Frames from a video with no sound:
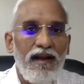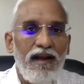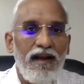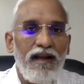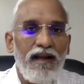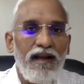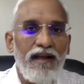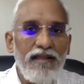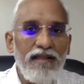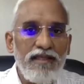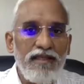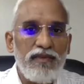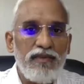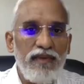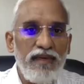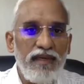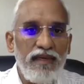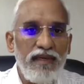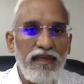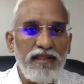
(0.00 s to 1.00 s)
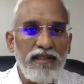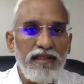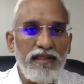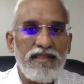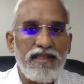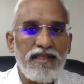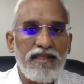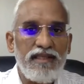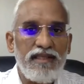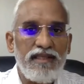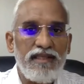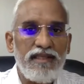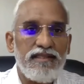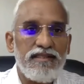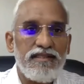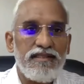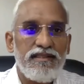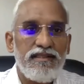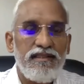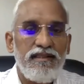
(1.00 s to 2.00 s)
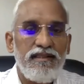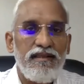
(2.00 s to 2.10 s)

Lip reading: And these 23 sections,